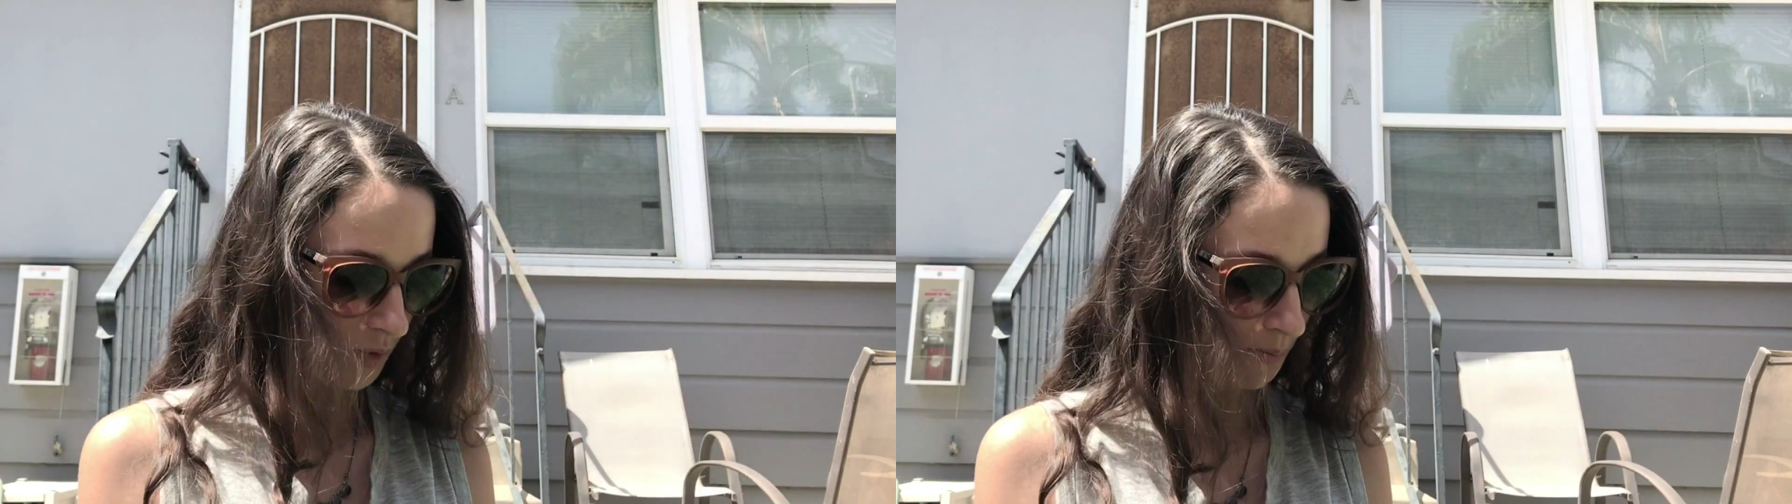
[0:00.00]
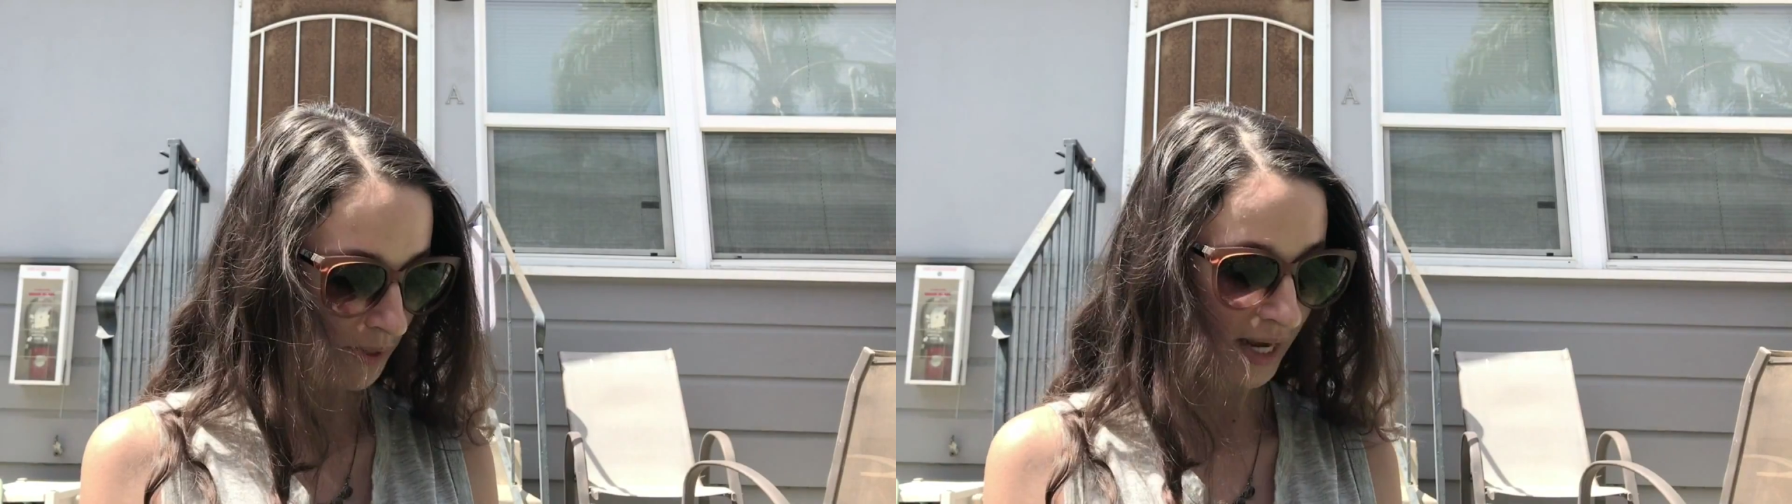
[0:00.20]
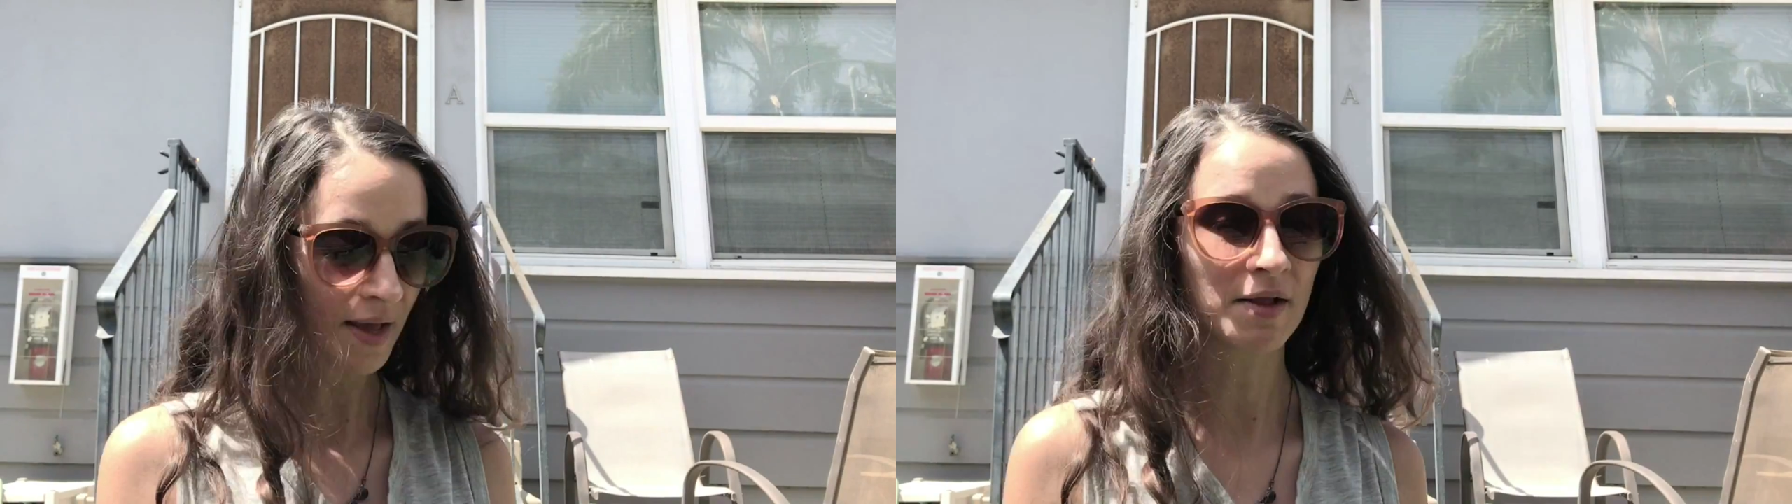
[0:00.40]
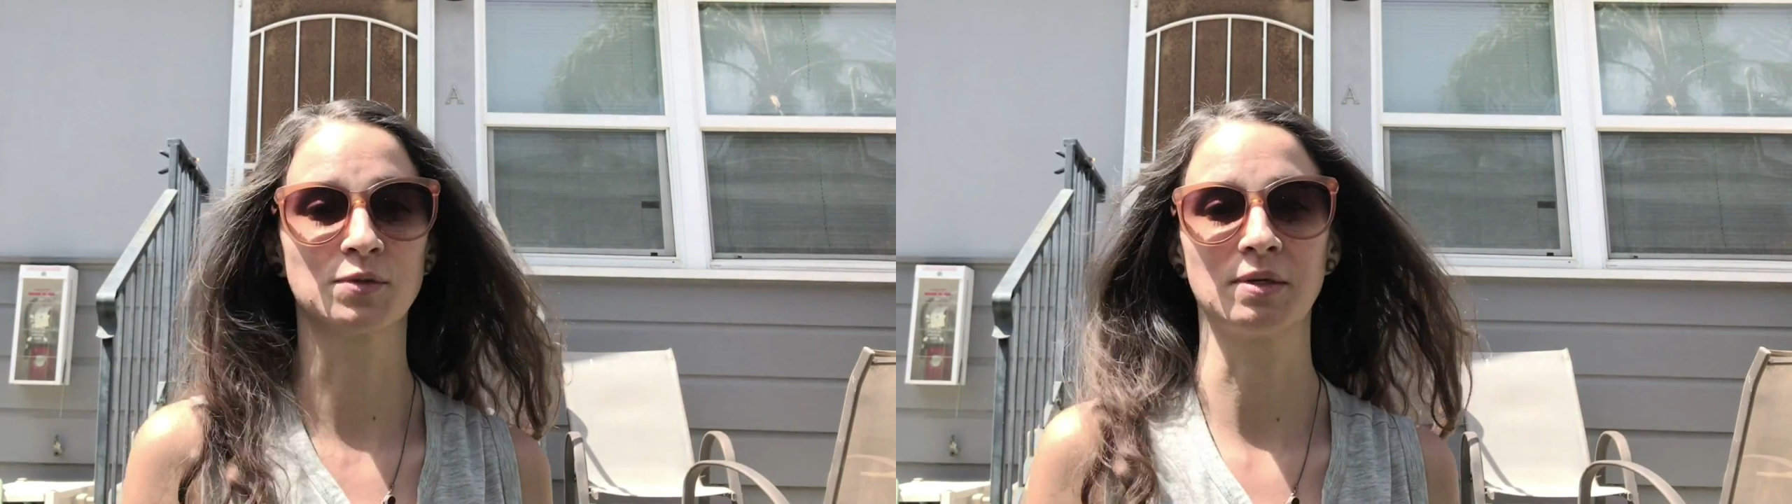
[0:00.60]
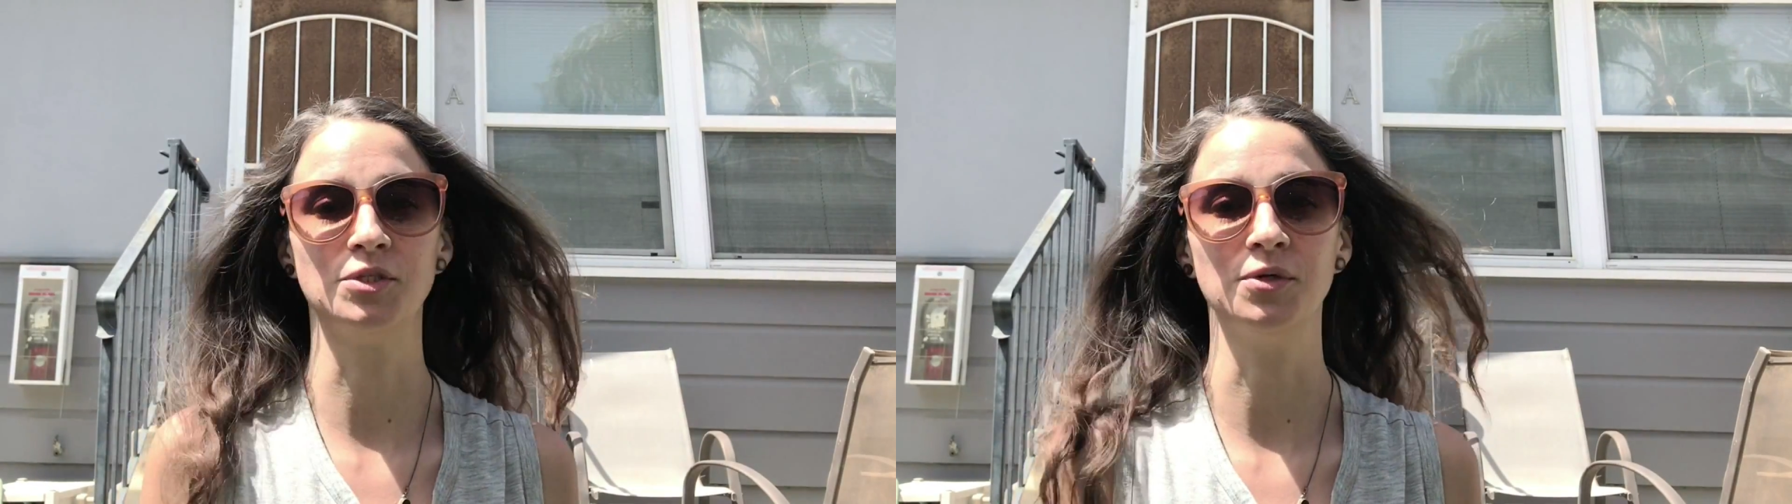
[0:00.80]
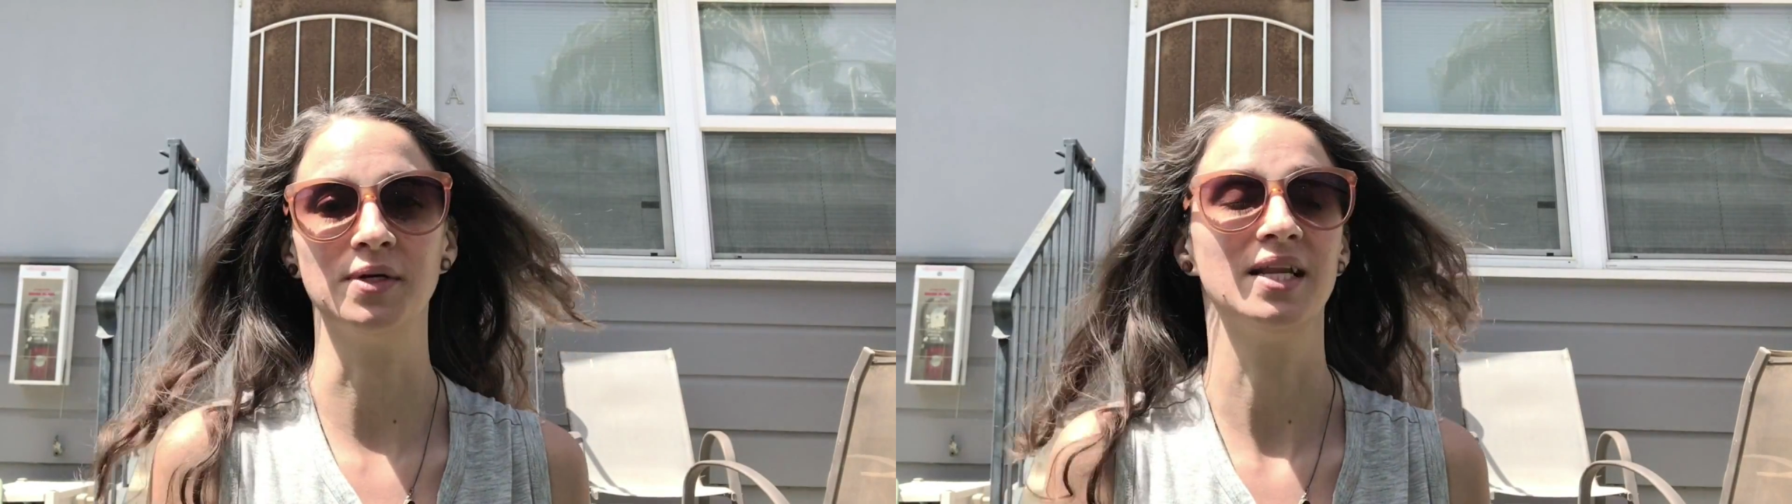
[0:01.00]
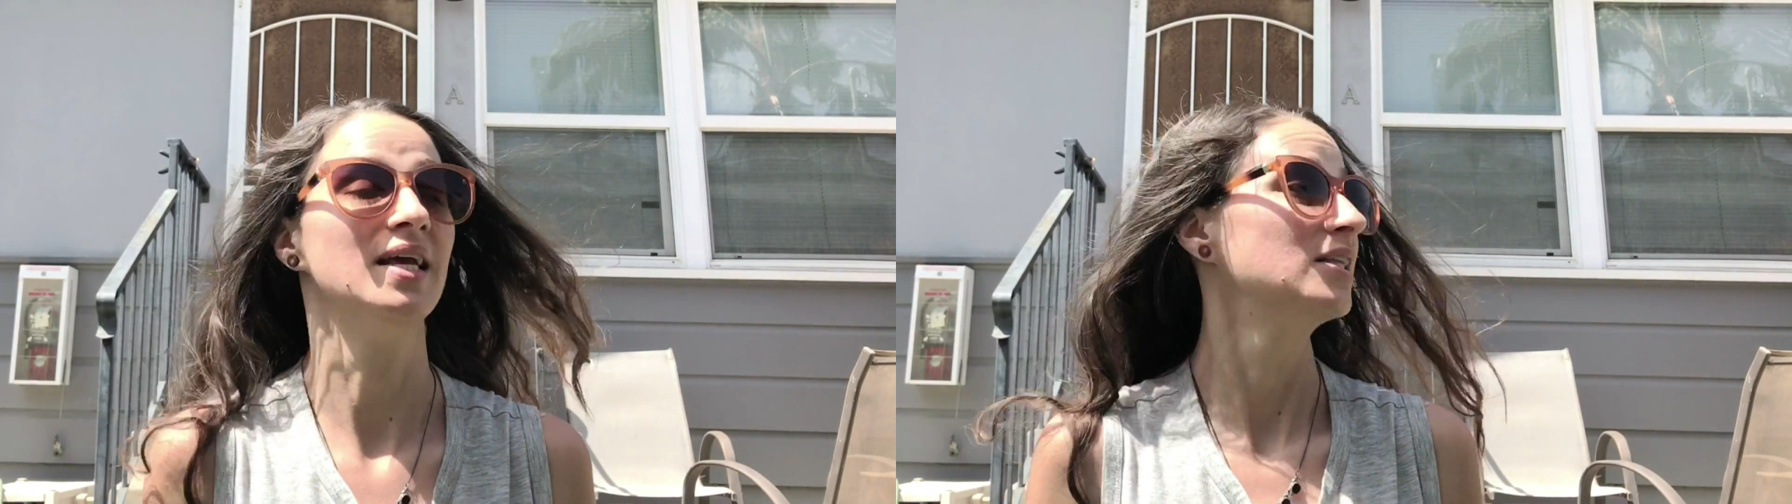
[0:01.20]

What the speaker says: But yeah, that's what I'm doing.